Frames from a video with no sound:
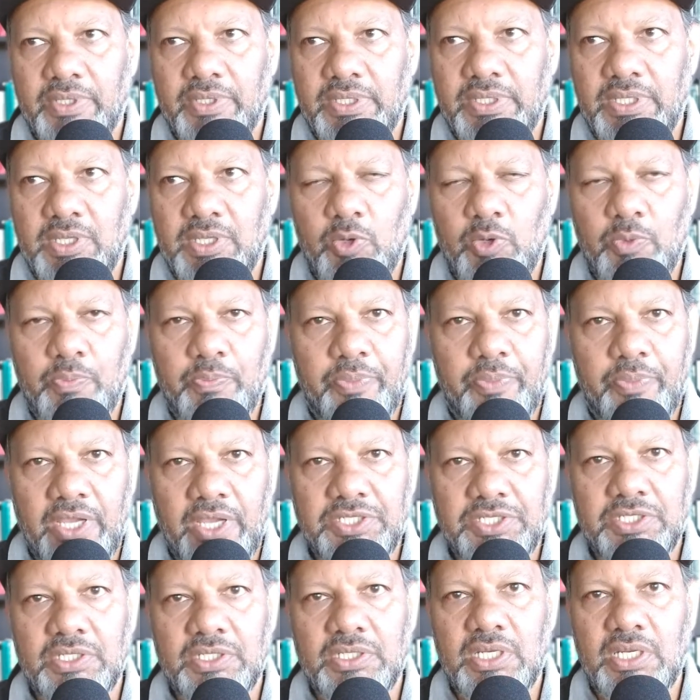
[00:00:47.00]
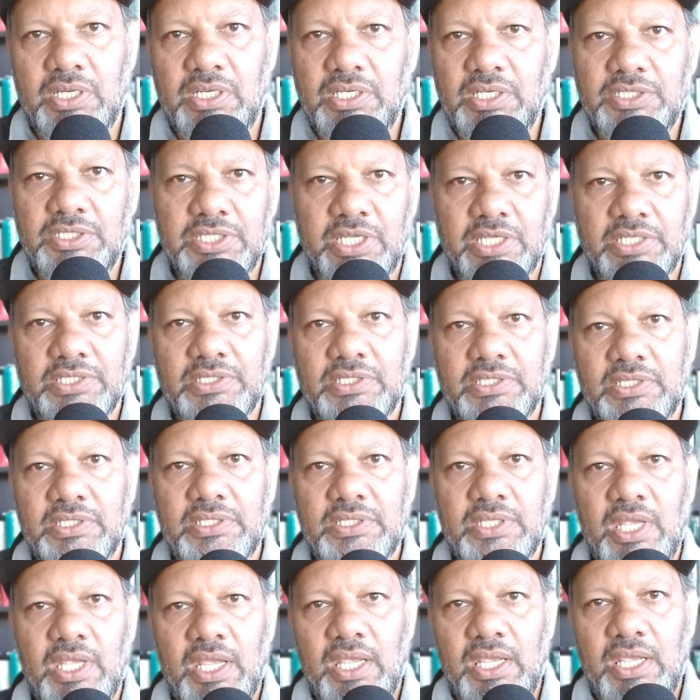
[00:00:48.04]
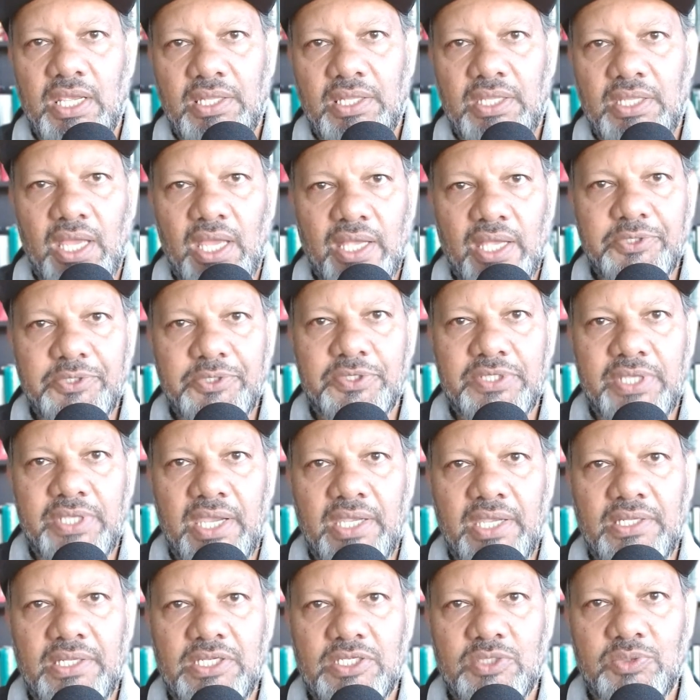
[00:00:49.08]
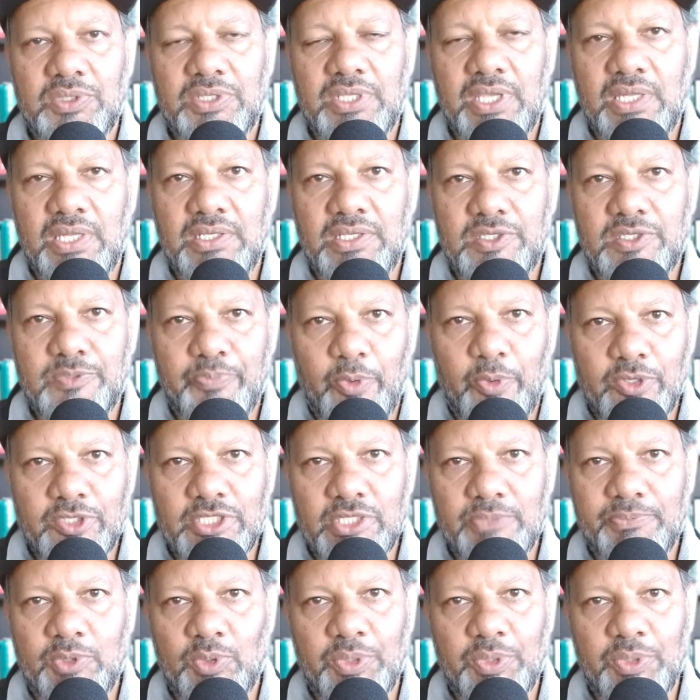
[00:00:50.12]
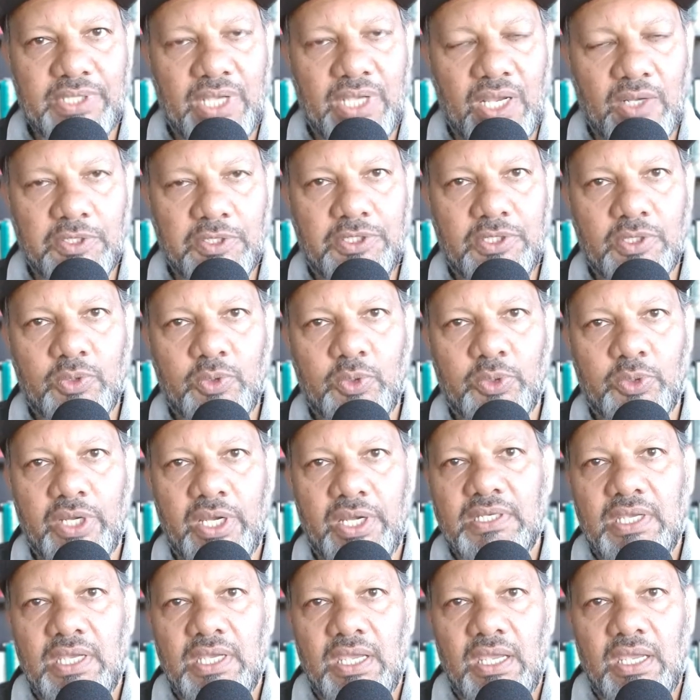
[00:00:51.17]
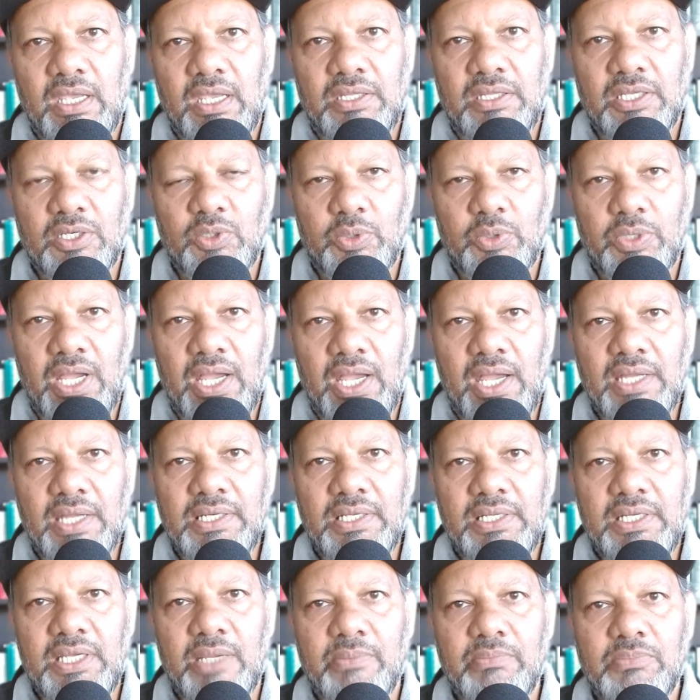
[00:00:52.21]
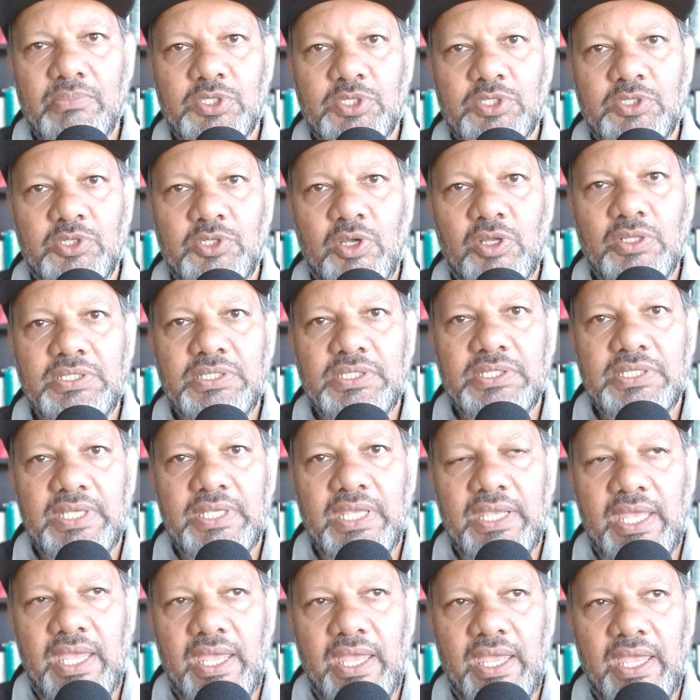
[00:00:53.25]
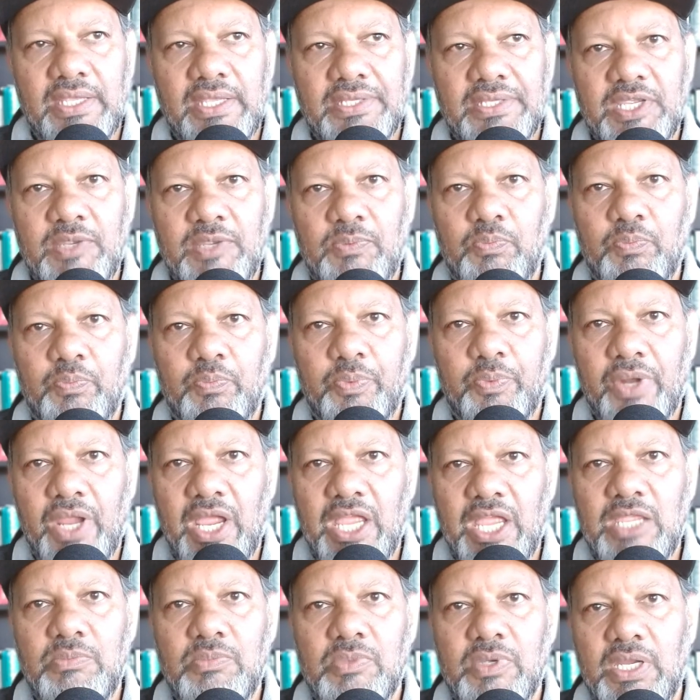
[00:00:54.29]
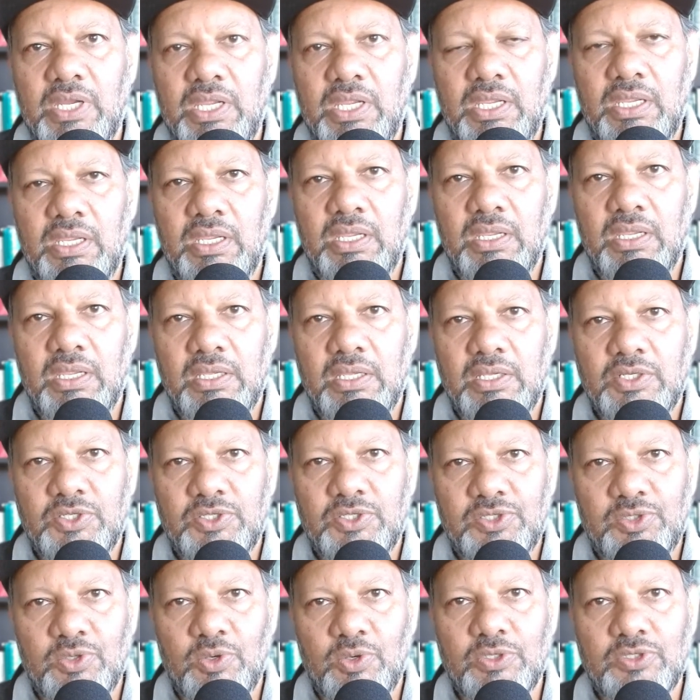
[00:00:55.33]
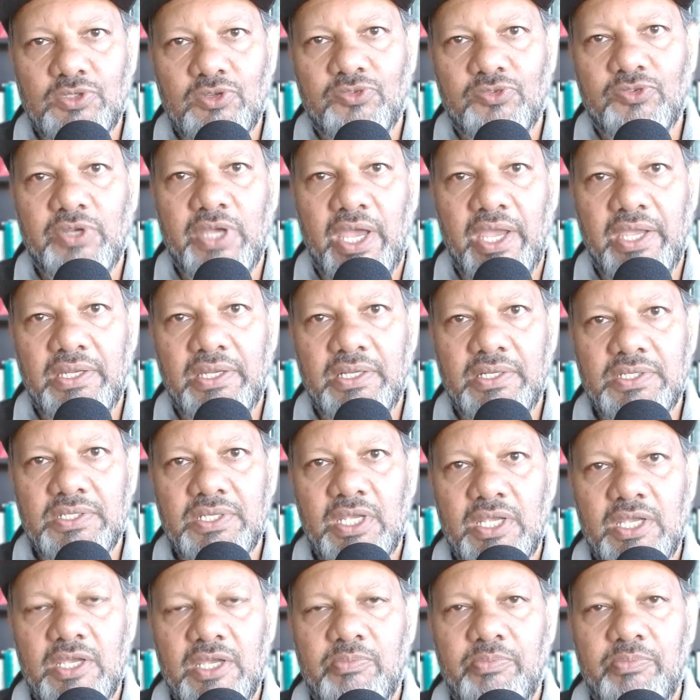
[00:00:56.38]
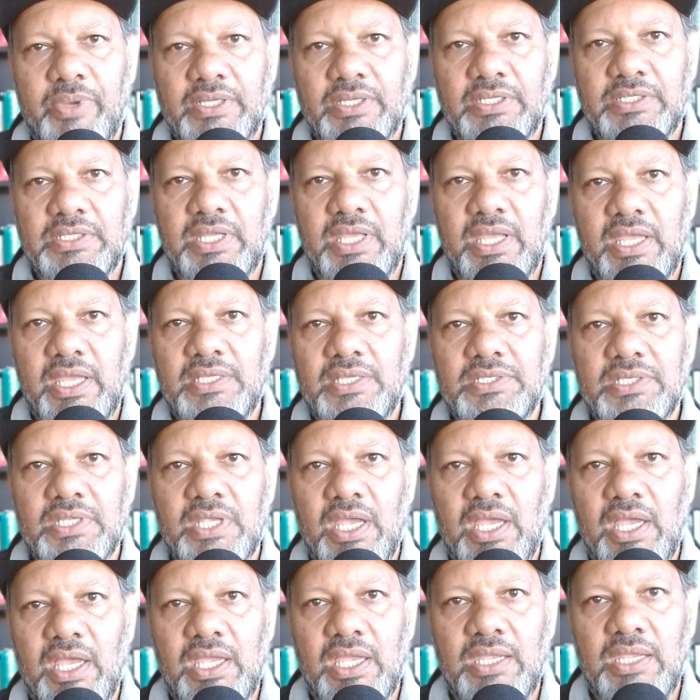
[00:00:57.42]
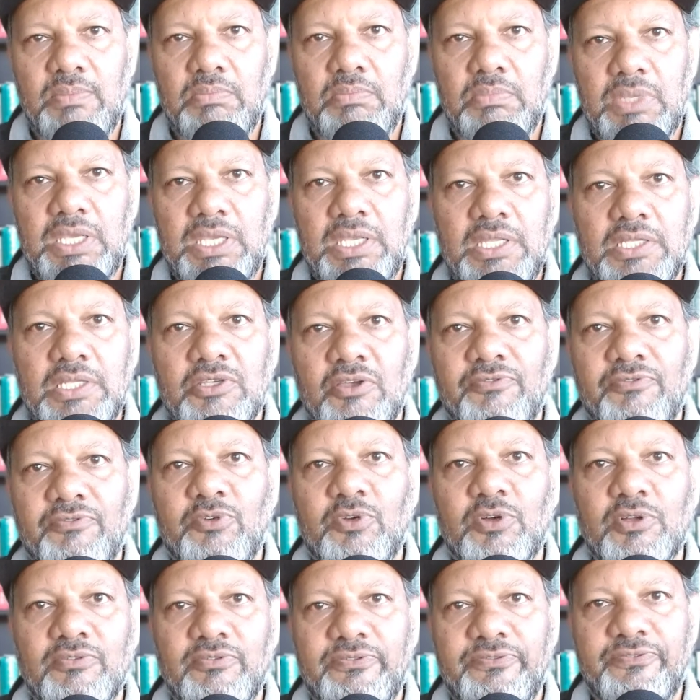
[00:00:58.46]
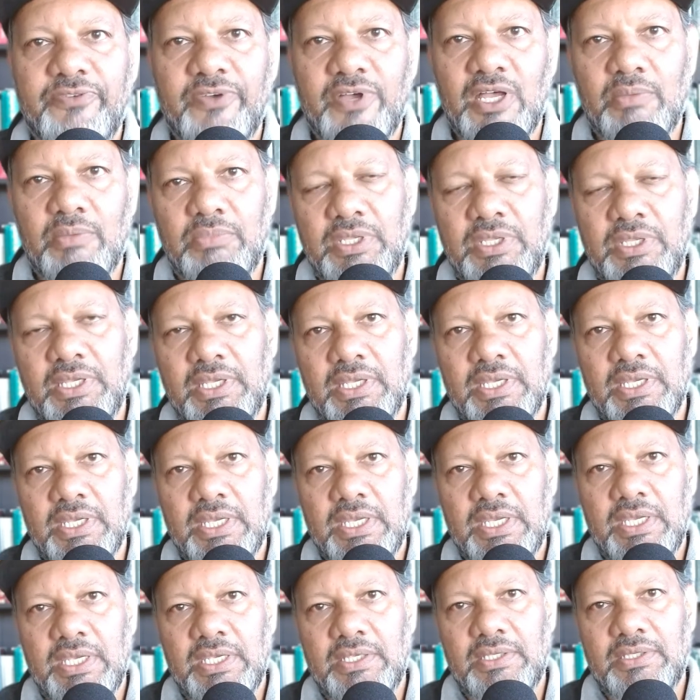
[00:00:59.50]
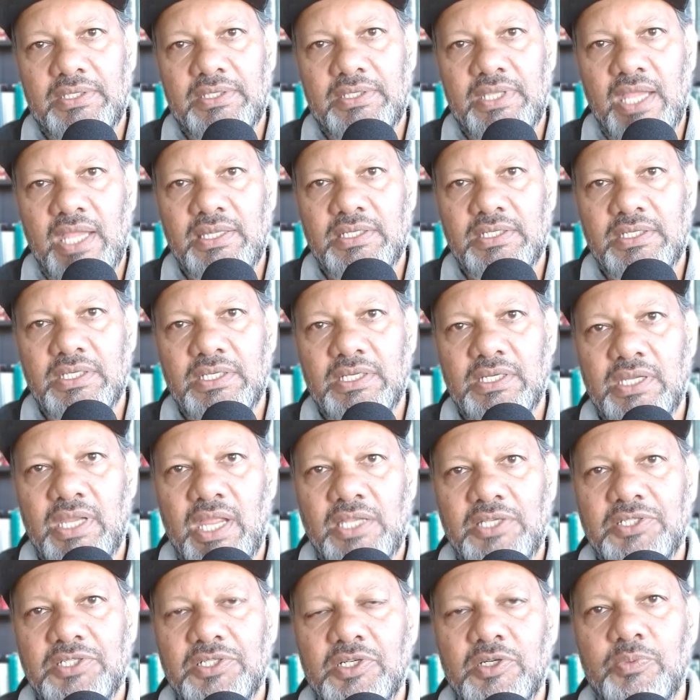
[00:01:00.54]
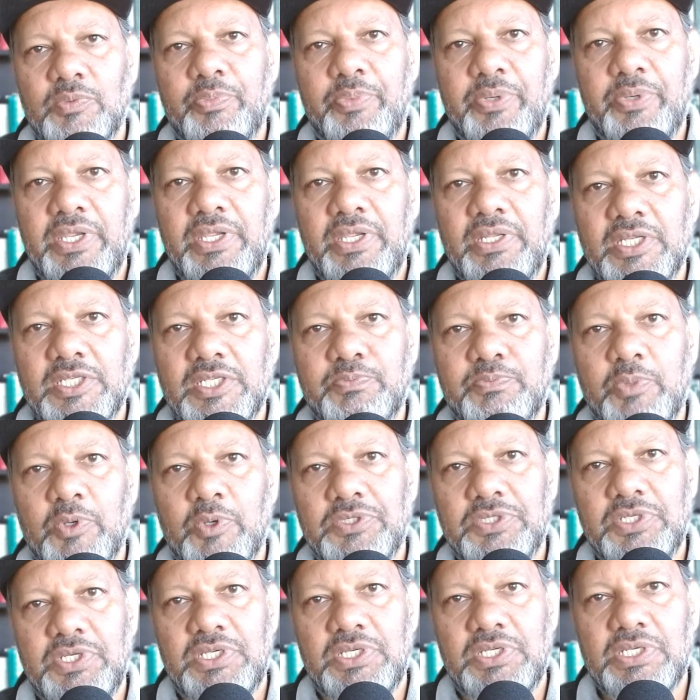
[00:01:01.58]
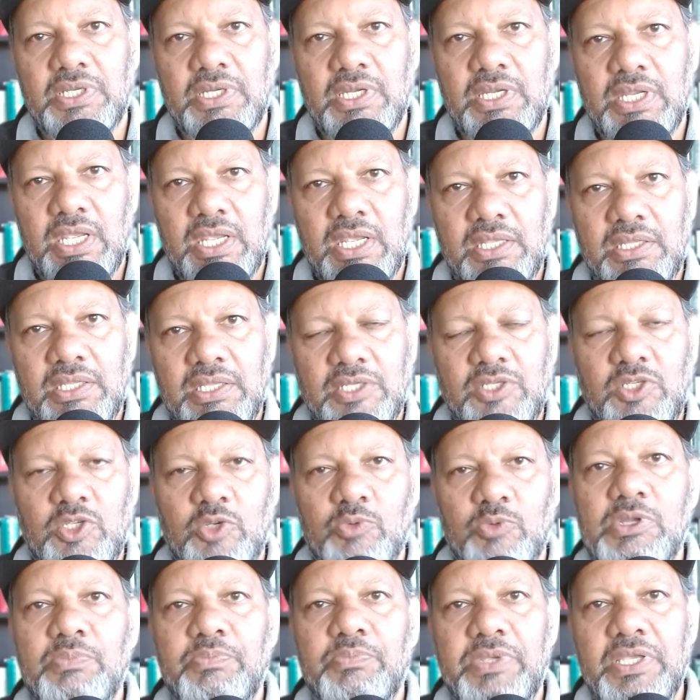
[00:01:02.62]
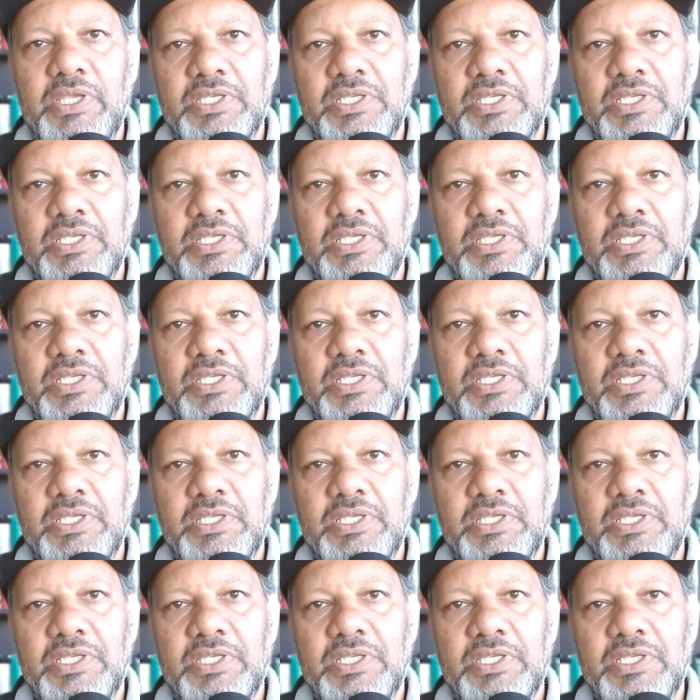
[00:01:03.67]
oppression and injustice. There are societies where that is possible without the Quran. The Quran comes not as a primary source of guidance, but as a means of confirming that natural predisposition that human beings